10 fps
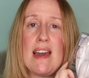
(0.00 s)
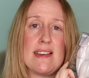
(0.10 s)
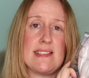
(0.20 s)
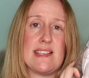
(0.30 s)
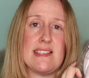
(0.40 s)

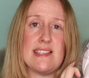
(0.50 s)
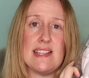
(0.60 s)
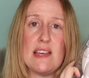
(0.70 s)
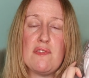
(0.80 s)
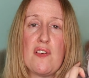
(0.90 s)
Maxx
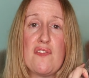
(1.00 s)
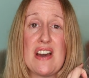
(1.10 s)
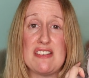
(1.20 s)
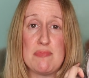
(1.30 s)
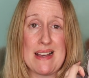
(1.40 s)
sell it for
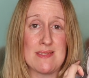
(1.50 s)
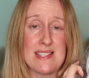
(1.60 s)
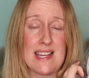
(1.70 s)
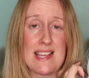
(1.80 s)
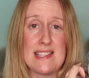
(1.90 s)

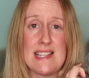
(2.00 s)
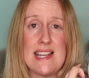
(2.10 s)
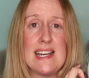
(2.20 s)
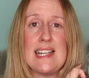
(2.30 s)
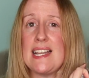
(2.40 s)

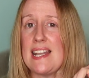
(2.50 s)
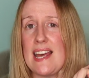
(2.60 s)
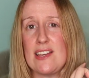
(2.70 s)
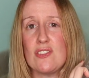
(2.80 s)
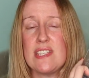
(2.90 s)
£5.99
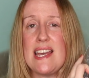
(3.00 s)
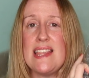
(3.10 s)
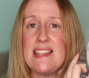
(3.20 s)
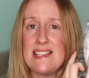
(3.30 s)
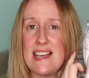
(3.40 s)
and I got it
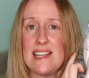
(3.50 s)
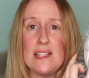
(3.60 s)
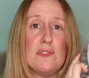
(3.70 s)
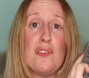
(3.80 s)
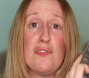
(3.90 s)
in the
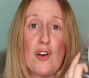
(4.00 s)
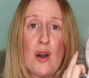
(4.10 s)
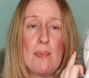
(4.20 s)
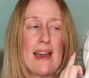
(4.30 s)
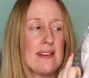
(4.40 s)
sale for
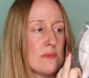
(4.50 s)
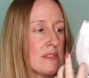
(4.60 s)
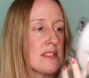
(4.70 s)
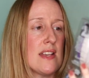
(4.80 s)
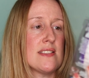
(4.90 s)

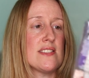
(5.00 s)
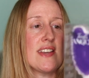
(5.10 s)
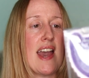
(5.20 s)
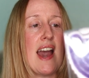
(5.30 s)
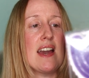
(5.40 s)
£4. And
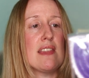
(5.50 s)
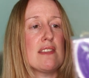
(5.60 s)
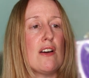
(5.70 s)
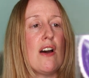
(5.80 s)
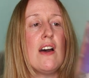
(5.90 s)
so yeah, I
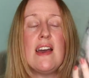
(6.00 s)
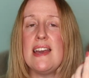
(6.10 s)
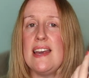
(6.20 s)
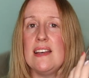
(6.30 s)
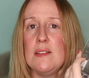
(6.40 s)
thought
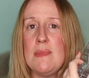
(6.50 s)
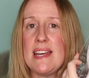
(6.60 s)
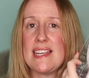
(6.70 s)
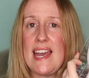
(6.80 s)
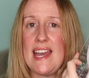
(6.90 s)
it'll
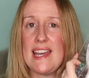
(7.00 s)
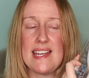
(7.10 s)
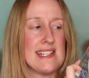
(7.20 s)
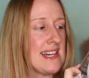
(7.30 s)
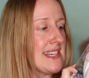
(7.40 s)
make
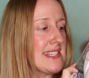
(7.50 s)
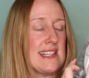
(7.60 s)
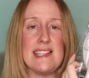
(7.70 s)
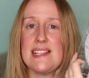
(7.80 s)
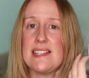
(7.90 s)
a nice
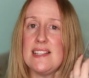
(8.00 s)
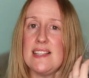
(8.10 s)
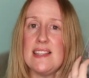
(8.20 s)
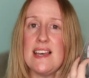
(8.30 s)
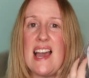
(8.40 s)

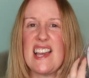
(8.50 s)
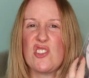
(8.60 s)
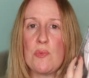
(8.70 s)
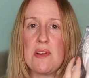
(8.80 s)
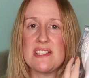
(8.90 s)
little
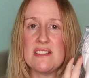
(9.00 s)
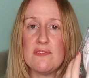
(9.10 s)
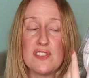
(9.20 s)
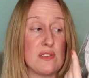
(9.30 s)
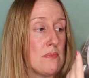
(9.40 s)
extra
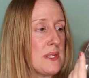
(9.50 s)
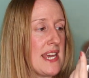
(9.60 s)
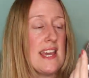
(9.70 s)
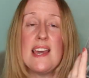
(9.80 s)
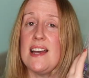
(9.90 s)
present for
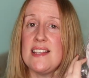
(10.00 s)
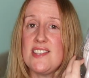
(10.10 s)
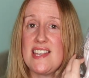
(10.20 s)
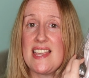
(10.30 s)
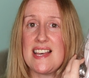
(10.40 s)
somebody. And
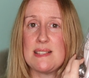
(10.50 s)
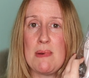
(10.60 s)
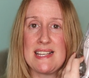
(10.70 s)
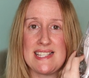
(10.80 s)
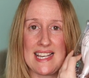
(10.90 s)
so yeah, that's
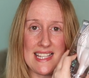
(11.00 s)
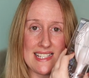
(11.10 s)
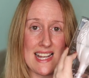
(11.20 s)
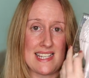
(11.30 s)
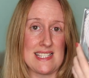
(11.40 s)
my
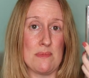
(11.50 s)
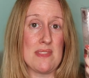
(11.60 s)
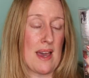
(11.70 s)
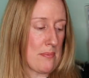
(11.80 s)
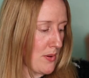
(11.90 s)
second
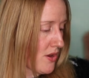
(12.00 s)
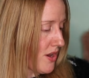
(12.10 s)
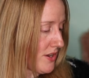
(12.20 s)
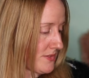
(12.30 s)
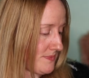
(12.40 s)
item that I
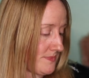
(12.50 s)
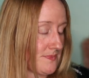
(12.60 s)
bought.